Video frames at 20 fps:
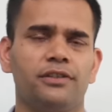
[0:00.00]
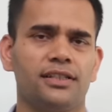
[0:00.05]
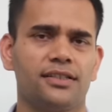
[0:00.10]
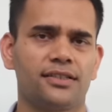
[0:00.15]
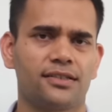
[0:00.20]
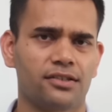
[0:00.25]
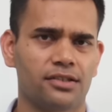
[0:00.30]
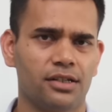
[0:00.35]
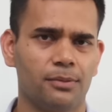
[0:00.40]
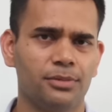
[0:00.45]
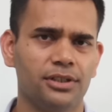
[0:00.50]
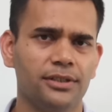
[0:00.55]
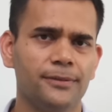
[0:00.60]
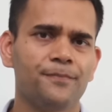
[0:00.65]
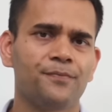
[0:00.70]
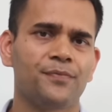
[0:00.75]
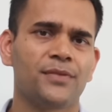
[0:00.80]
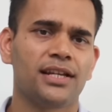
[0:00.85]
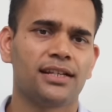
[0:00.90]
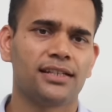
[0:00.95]
of a
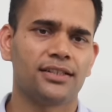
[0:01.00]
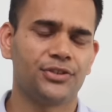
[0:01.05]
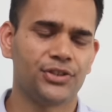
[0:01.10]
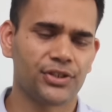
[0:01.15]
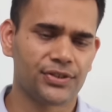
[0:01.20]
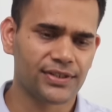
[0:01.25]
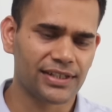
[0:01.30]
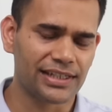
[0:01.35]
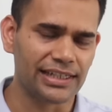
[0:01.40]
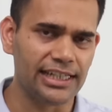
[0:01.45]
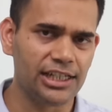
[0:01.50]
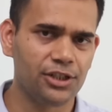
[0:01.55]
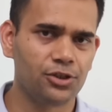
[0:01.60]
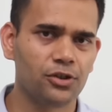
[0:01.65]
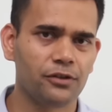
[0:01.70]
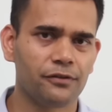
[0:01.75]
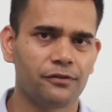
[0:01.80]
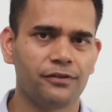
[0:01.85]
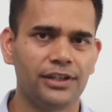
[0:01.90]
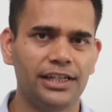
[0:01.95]
scrubber. Just
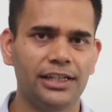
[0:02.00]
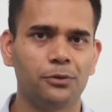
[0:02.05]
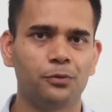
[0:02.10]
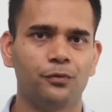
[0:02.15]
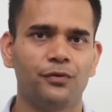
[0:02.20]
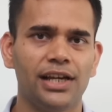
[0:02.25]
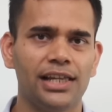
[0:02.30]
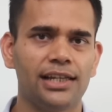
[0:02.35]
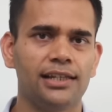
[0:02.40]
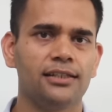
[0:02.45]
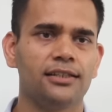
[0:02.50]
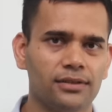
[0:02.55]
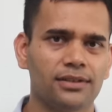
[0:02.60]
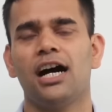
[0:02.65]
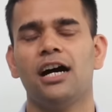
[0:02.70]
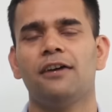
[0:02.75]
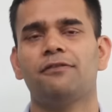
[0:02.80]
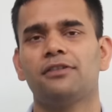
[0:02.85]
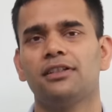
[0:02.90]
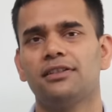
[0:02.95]
clean your feet well.
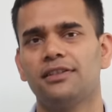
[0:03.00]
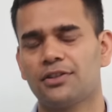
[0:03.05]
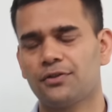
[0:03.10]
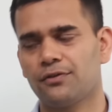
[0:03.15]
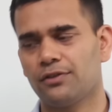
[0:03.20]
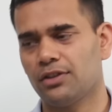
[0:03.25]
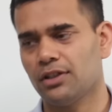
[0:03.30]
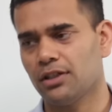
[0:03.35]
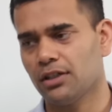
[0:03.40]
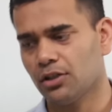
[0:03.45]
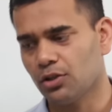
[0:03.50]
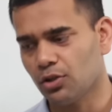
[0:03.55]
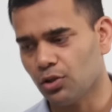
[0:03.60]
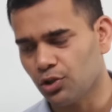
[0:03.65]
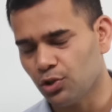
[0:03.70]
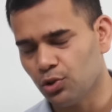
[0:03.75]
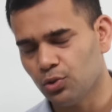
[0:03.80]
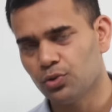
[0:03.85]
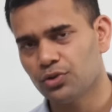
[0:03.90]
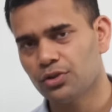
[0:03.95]
After this, with the
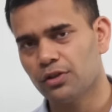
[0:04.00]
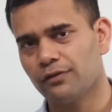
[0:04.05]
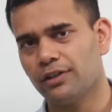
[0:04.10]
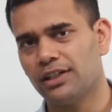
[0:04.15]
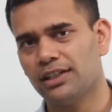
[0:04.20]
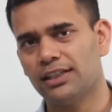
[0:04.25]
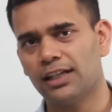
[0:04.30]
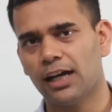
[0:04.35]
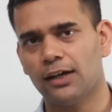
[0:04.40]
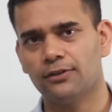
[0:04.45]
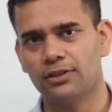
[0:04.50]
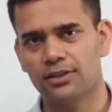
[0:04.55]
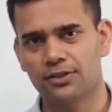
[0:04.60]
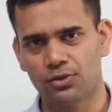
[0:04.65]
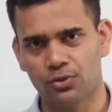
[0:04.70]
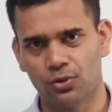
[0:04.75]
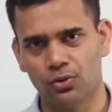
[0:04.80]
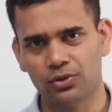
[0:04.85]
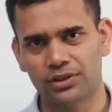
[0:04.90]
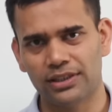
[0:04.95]
use of a towel,
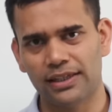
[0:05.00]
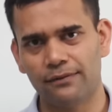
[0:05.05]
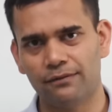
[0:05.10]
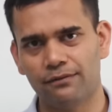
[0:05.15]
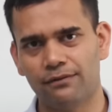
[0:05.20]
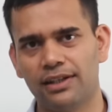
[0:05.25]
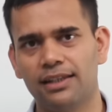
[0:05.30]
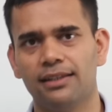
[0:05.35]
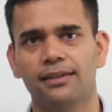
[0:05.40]
soak them